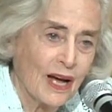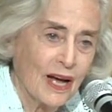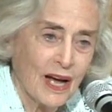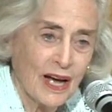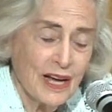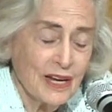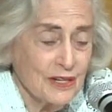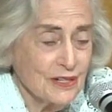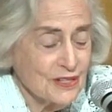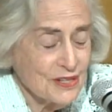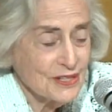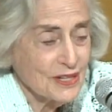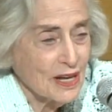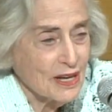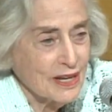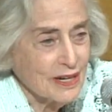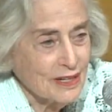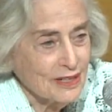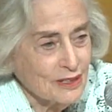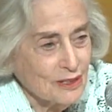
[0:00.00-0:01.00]
I
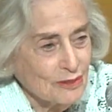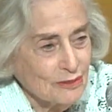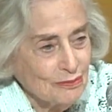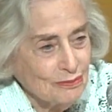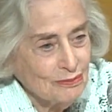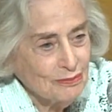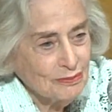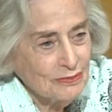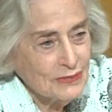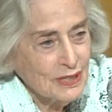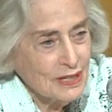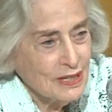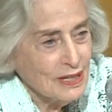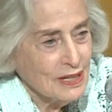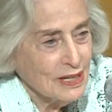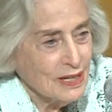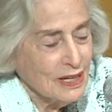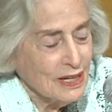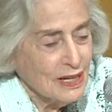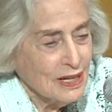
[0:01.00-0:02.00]
decided
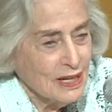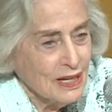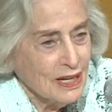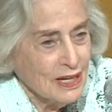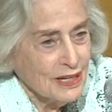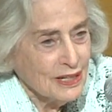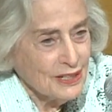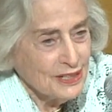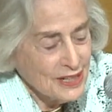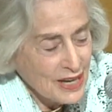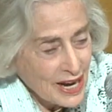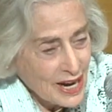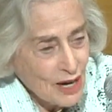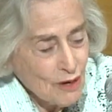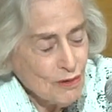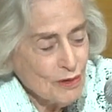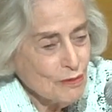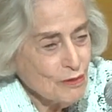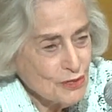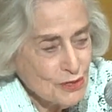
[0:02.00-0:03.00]

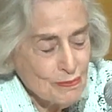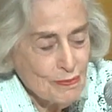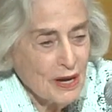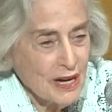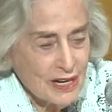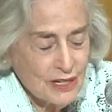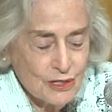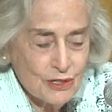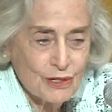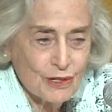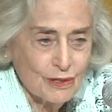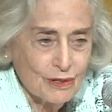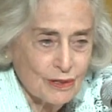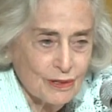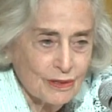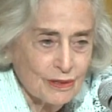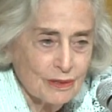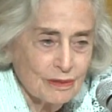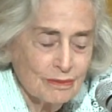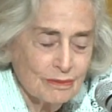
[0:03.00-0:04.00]
now it was my
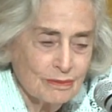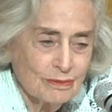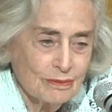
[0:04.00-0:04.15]
turn